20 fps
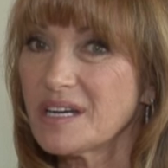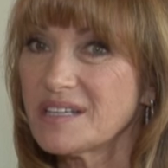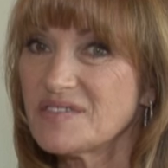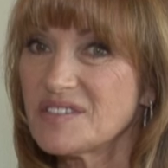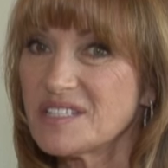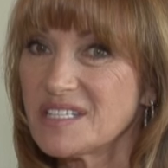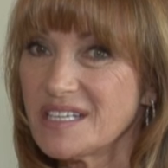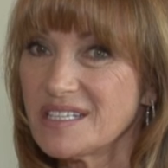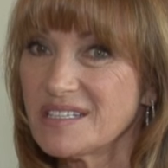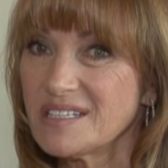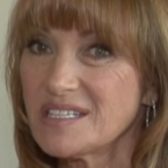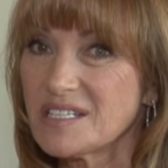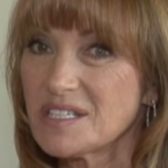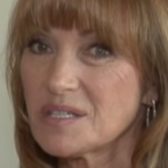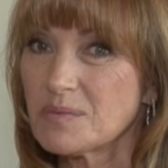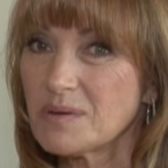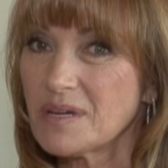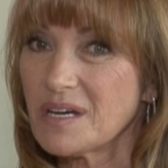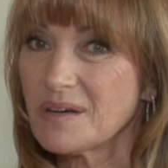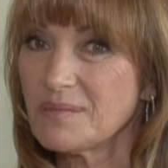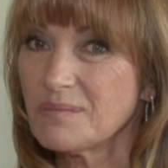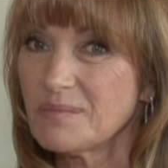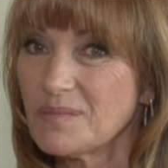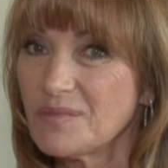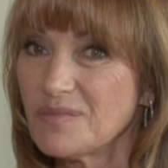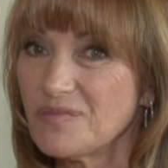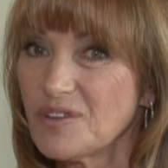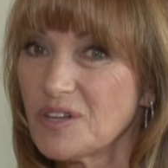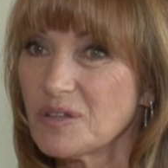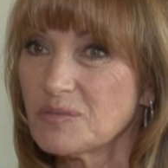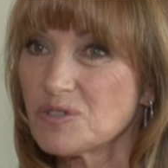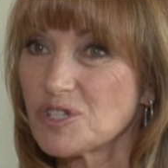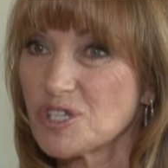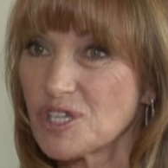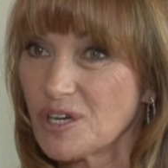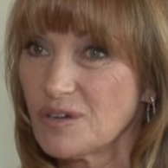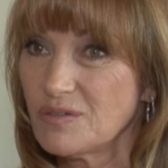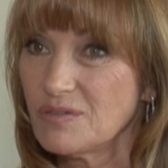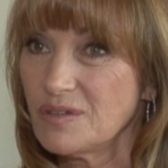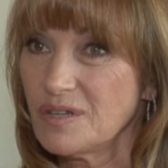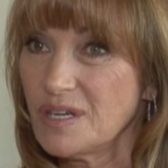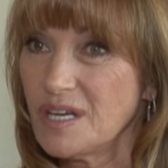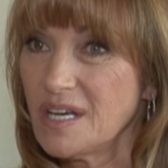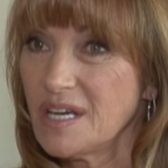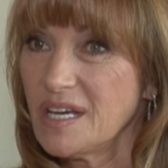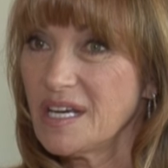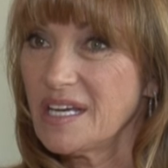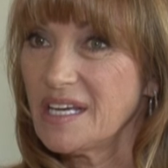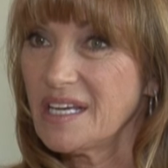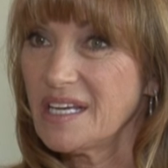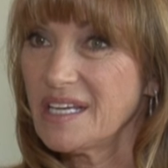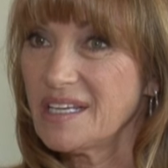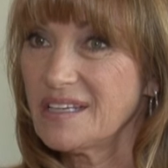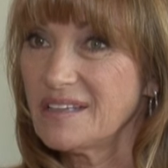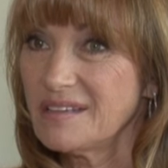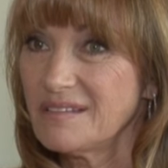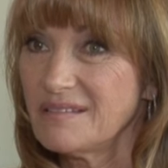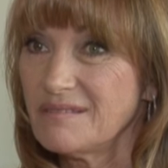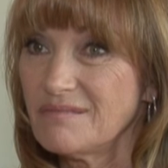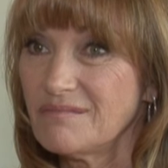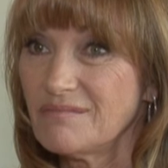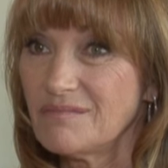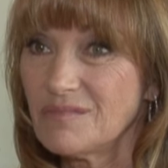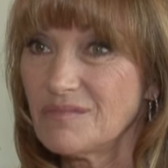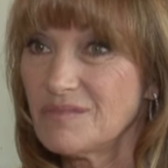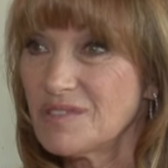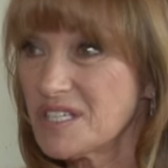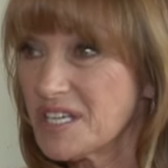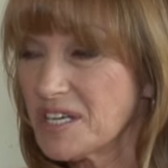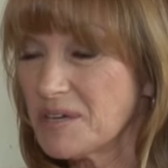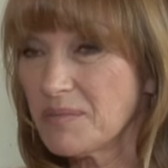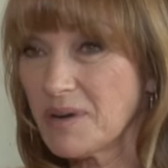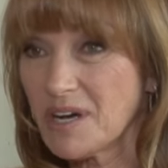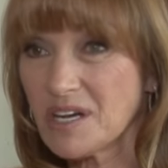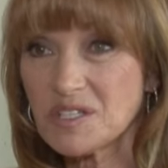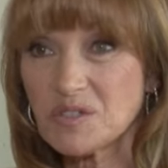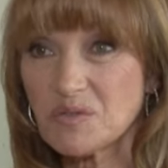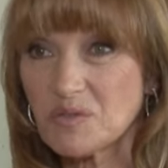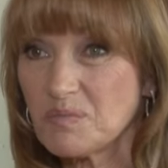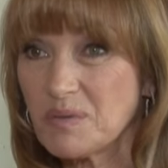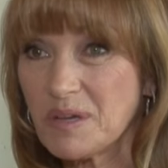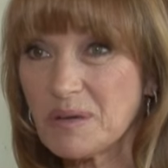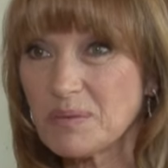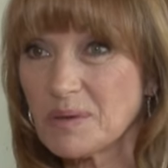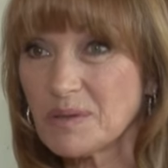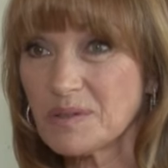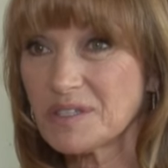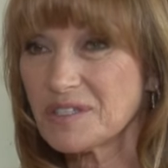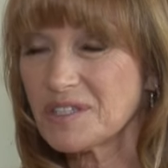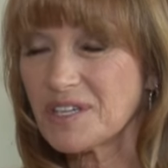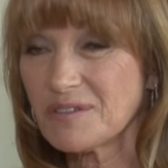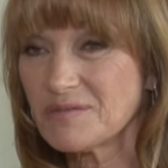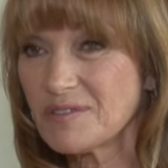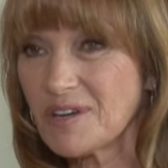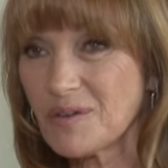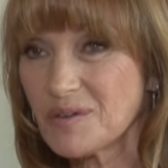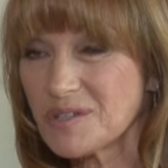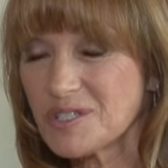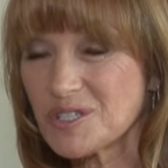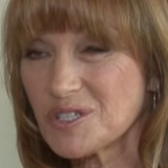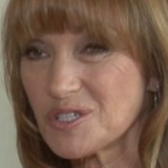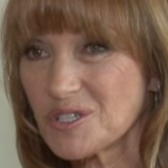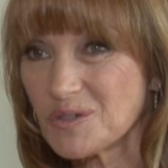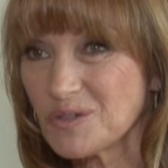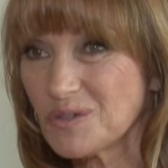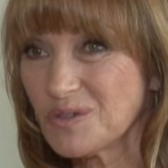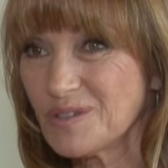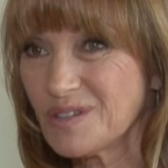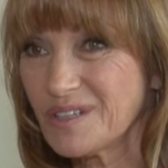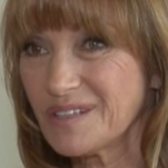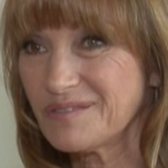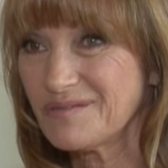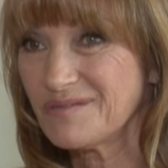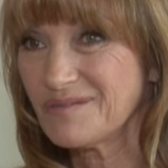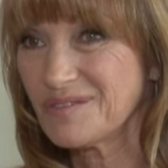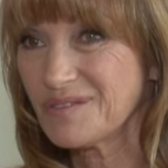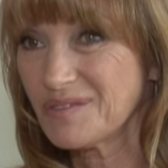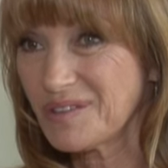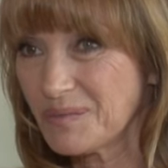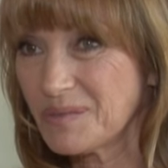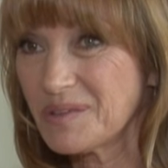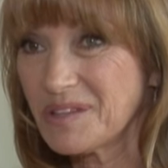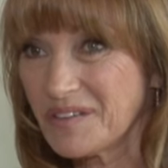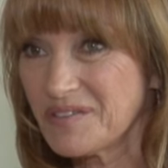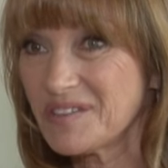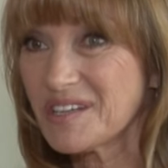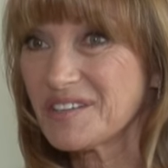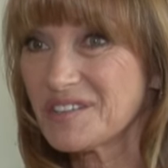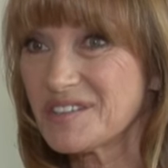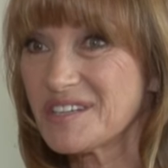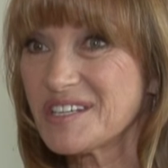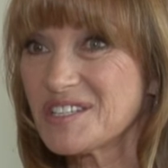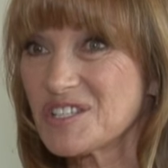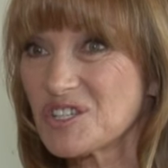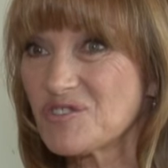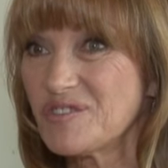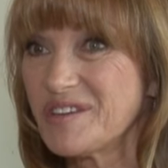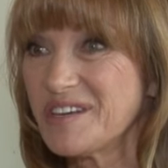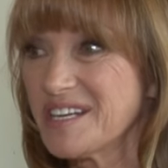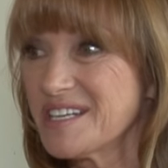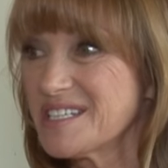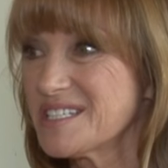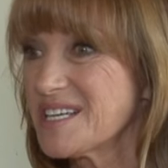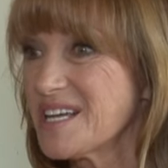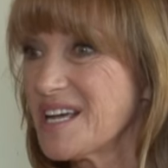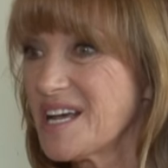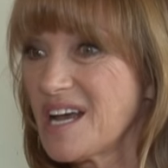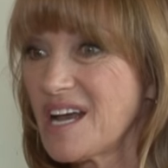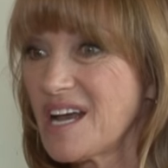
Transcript: I've seen this um, film shown in cinemas with people that don't know us at all and when they've done test screenings,